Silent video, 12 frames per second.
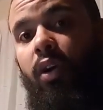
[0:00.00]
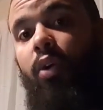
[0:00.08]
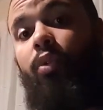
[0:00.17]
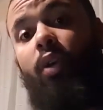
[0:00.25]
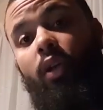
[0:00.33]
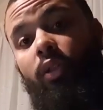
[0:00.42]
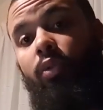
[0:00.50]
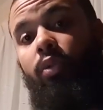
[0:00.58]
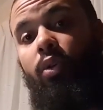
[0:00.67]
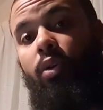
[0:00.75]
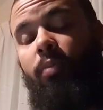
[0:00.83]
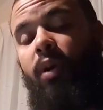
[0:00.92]
Oh, y'all don't
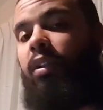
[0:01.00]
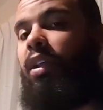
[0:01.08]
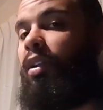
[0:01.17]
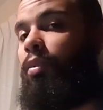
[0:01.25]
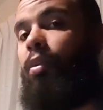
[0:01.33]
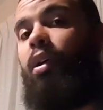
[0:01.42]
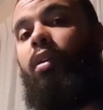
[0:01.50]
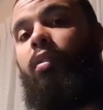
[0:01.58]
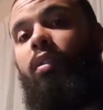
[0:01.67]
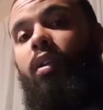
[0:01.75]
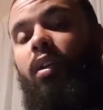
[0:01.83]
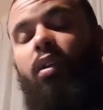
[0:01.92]
know about that.
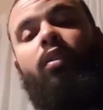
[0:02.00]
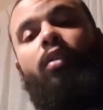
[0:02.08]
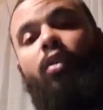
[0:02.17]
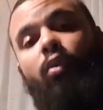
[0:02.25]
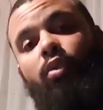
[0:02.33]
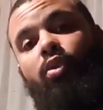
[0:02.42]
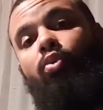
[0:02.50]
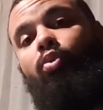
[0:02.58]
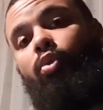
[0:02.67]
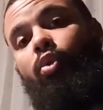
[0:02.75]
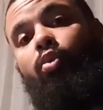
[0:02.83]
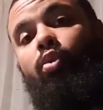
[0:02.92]
Well, you know, you
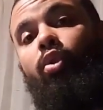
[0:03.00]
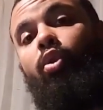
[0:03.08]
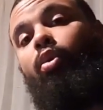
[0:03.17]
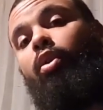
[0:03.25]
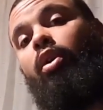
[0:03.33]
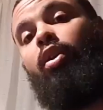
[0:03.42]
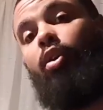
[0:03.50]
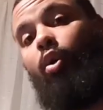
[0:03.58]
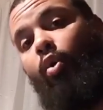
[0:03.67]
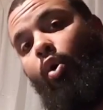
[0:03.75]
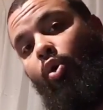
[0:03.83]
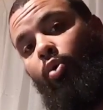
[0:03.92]
you you are gonna
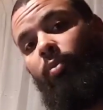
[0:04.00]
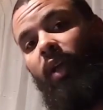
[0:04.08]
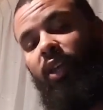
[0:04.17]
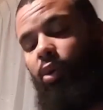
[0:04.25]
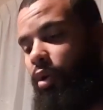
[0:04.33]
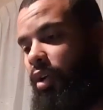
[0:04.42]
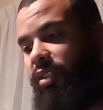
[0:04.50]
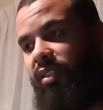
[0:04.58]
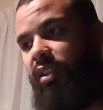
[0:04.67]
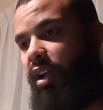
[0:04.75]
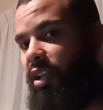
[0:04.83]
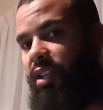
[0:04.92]
go home and you're gonna
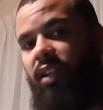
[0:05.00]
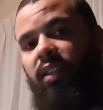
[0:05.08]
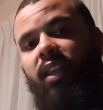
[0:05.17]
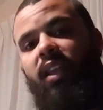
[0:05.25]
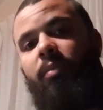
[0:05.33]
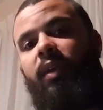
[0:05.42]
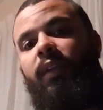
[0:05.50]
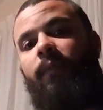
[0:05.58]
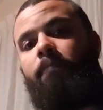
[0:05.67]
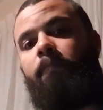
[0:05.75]
study the thing, man.